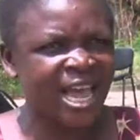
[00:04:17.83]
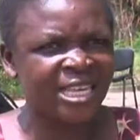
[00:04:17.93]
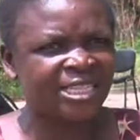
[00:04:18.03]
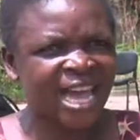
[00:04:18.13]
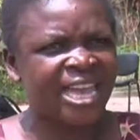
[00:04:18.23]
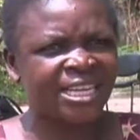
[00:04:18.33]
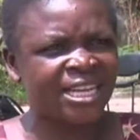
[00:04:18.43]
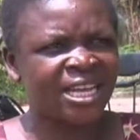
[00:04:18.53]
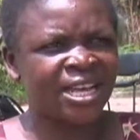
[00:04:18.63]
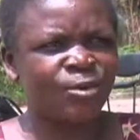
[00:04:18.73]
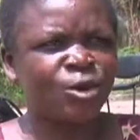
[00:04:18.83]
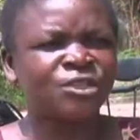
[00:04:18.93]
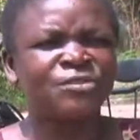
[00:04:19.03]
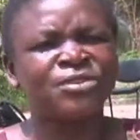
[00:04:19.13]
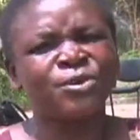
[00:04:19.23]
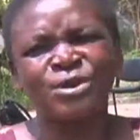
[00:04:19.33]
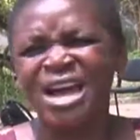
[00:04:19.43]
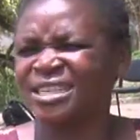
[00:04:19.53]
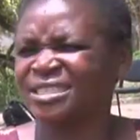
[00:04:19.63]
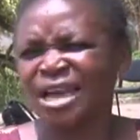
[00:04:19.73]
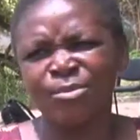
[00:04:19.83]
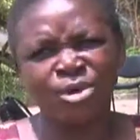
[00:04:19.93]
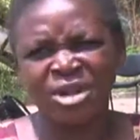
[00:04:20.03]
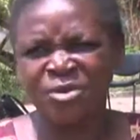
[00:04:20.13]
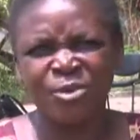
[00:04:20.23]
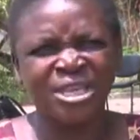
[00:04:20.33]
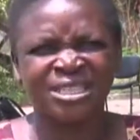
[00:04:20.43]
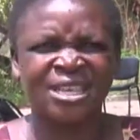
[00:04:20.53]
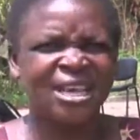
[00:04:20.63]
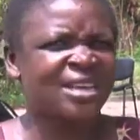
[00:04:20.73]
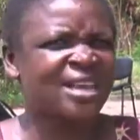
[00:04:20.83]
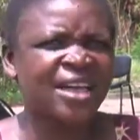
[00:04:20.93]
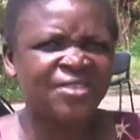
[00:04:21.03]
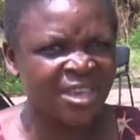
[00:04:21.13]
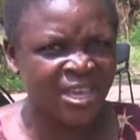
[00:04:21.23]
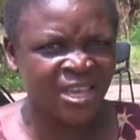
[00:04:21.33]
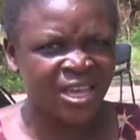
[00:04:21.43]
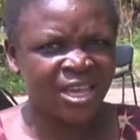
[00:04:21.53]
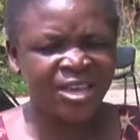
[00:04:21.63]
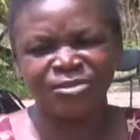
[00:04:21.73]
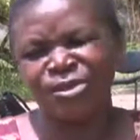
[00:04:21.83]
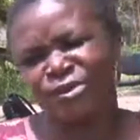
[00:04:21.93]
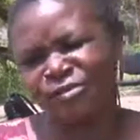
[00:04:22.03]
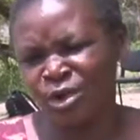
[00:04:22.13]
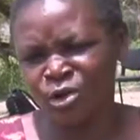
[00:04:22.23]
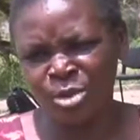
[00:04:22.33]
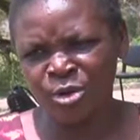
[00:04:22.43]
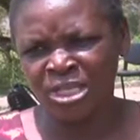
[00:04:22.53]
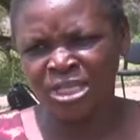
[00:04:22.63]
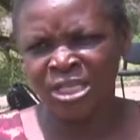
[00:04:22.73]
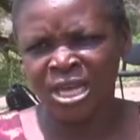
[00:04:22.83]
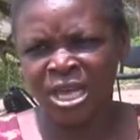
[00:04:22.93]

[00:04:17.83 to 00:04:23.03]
a child was viewed as somebody who is nothing in front of the community.